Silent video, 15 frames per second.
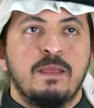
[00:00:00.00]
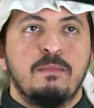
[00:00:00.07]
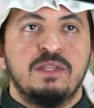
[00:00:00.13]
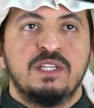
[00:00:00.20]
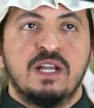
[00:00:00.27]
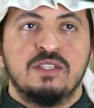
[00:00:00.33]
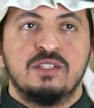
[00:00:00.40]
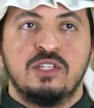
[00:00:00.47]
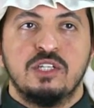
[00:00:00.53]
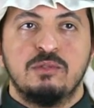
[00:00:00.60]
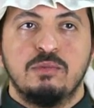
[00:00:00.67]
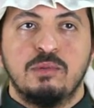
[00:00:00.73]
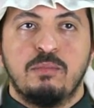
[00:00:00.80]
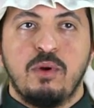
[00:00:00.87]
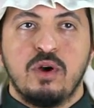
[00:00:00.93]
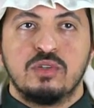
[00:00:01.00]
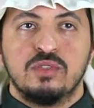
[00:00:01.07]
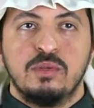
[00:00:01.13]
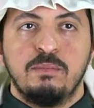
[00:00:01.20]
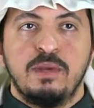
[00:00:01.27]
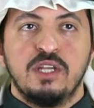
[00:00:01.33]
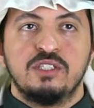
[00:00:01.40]
Medical treatment.
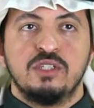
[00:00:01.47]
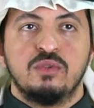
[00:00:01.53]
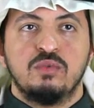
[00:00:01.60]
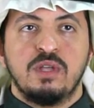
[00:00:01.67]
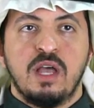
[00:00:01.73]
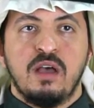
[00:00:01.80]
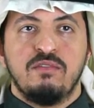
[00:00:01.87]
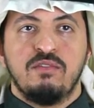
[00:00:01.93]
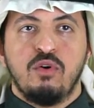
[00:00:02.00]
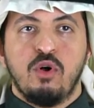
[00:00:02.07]
Bruxism patients have